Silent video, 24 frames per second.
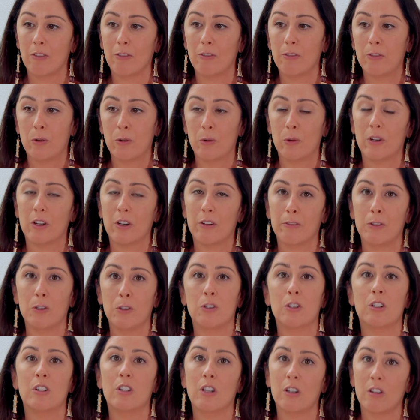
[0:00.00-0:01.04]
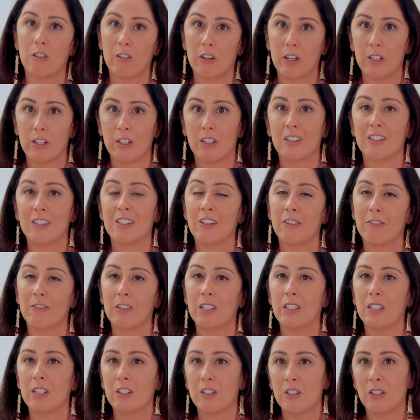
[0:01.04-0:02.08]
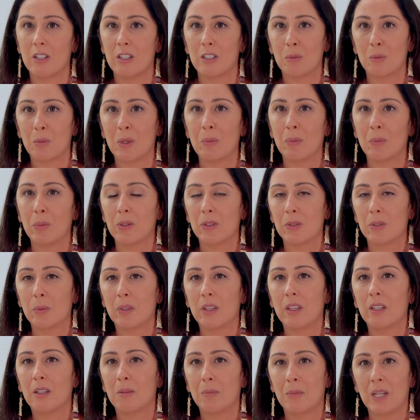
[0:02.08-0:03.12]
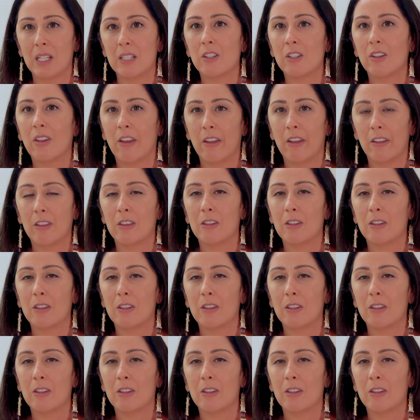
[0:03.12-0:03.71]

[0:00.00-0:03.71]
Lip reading: for future generations of Indigenous peoples within mental health